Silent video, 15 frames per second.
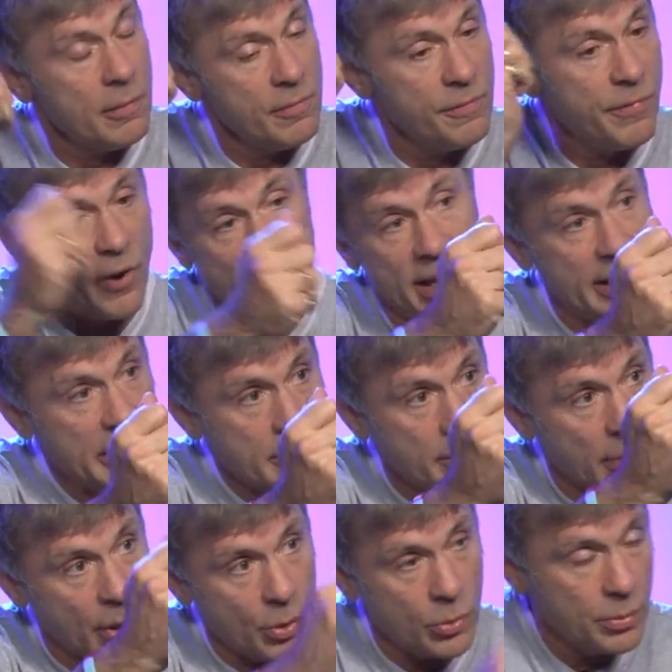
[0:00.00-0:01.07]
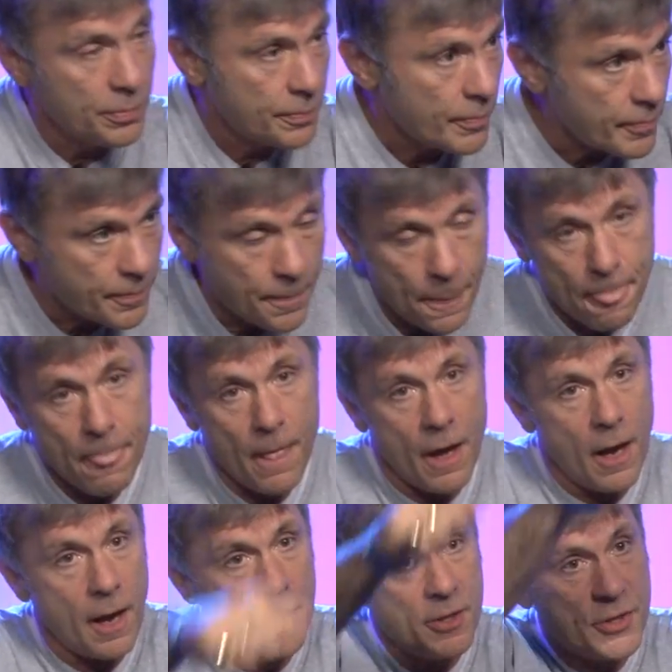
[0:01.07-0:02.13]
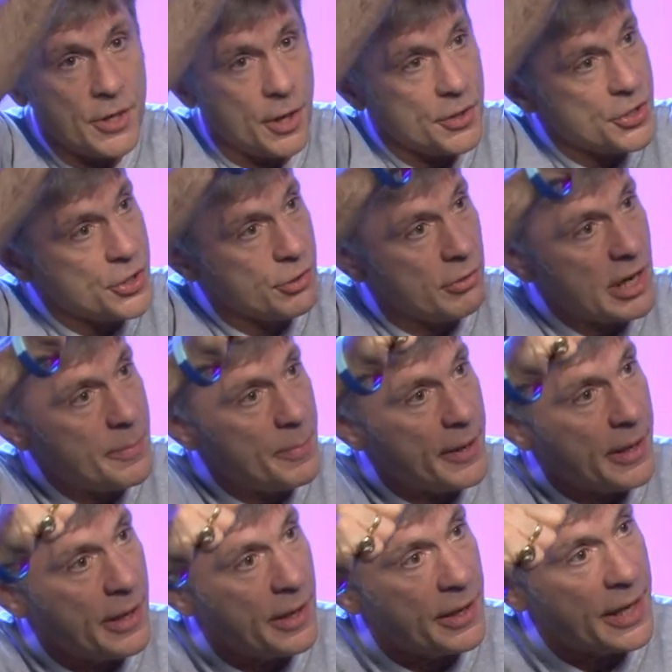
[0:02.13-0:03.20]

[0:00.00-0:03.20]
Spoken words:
violin bow, and starts scraping it